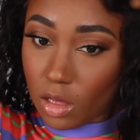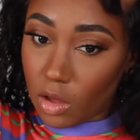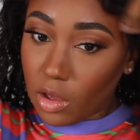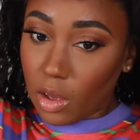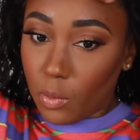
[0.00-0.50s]

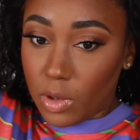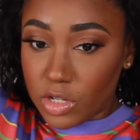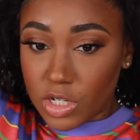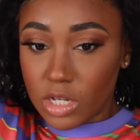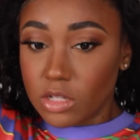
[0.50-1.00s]
Okay,
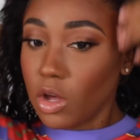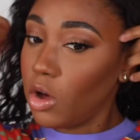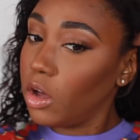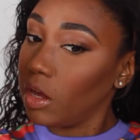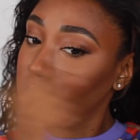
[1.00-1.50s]
once she's
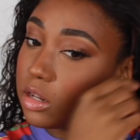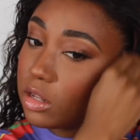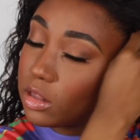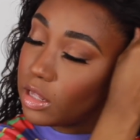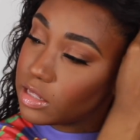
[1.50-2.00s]
on,
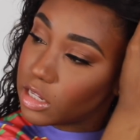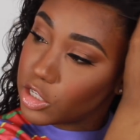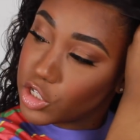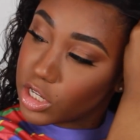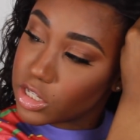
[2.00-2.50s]
let's
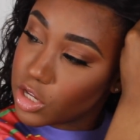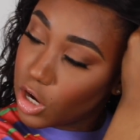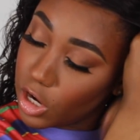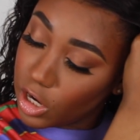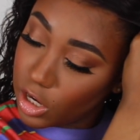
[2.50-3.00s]
adjust
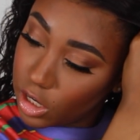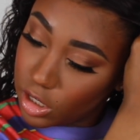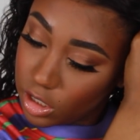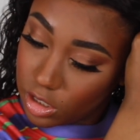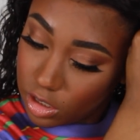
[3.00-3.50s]
her
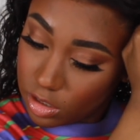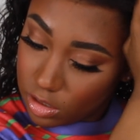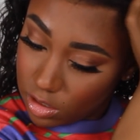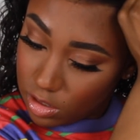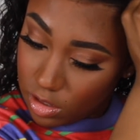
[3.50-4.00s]

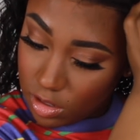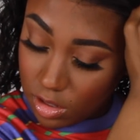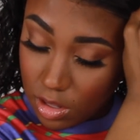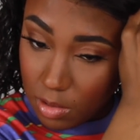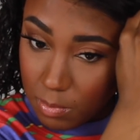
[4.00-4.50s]

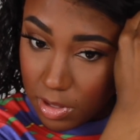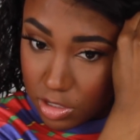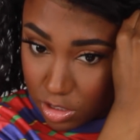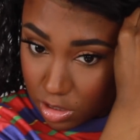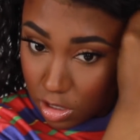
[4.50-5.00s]
and make
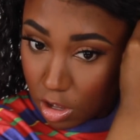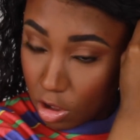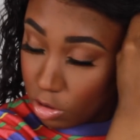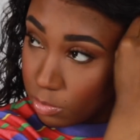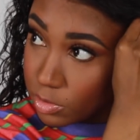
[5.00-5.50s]
sure the
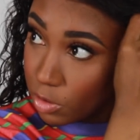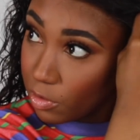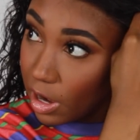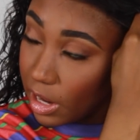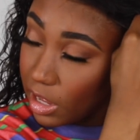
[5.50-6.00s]
combs are
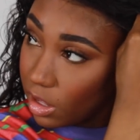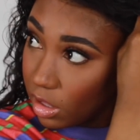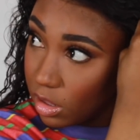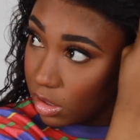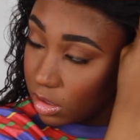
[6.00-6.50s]
right.